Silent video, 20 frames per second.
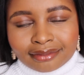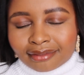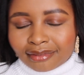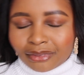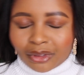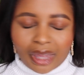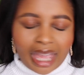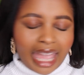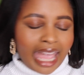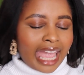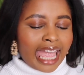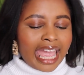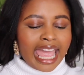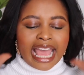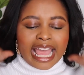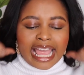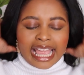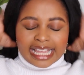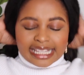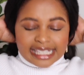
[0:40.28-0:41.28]
okay?
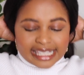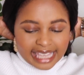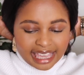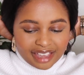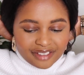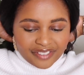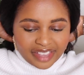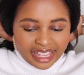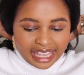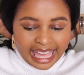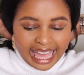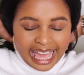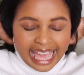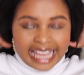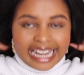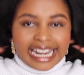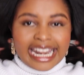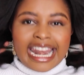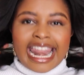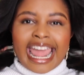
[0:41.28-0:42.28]
It's giving
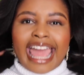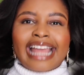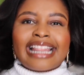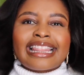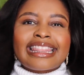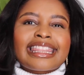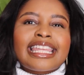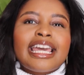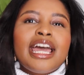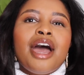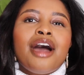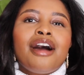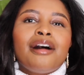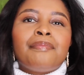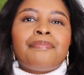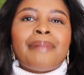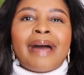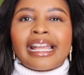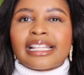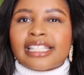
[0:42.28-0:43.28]
length
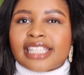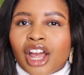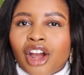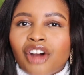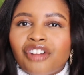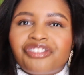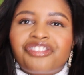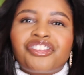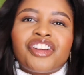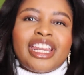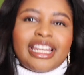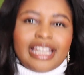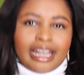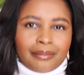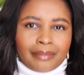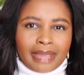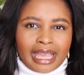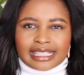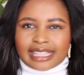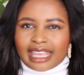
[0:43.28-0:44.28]
but
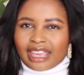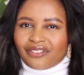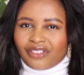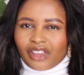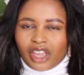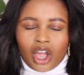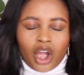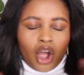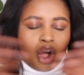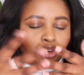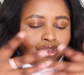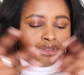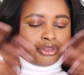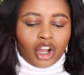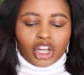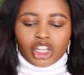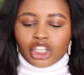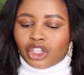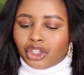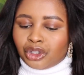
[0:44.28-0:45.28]
freedom. It's giving
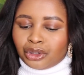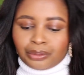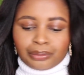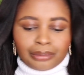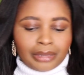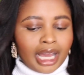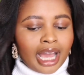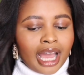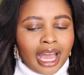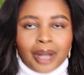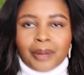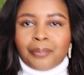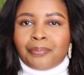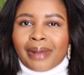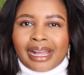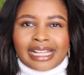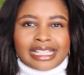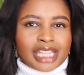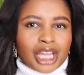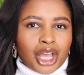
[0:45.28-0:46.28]
volume
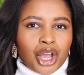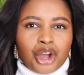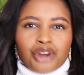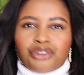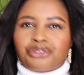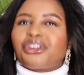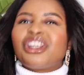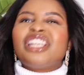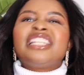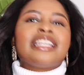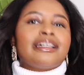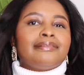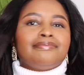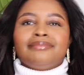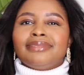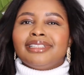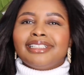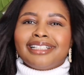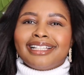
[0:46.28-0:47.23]
but freedom.